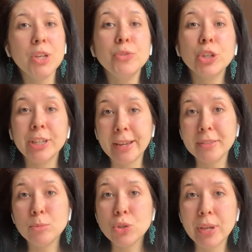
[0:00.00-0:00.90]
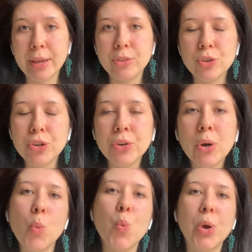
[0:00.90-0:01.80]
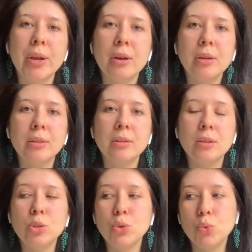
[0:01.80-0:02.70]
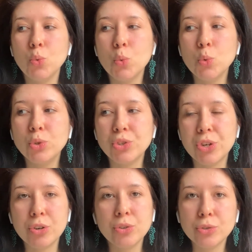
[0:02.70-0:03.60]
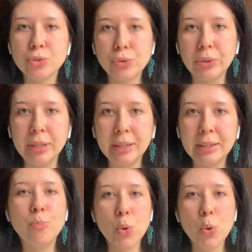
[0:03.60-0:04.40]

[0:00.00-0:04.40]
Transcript: If you connect them together, when you share your screen,